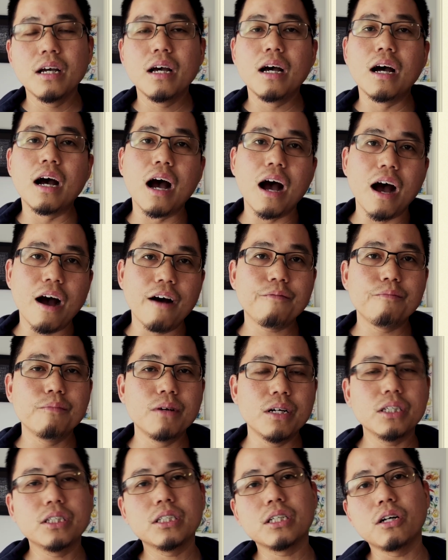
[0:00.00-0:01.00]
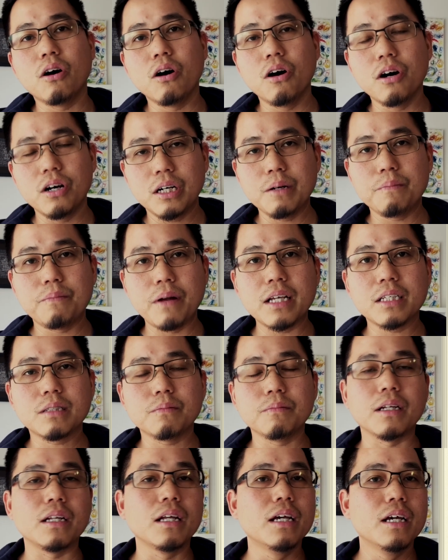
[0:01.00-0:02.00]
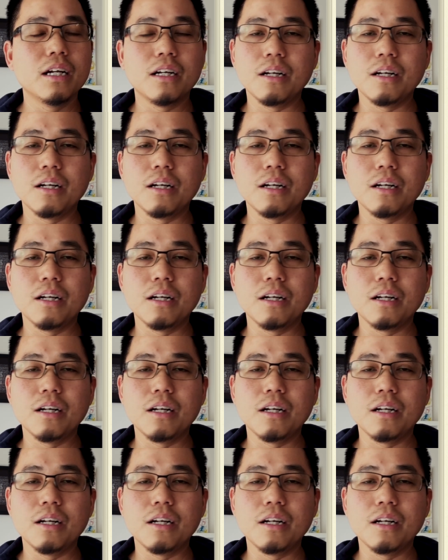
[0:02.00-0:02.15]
a half merger, or a replacement.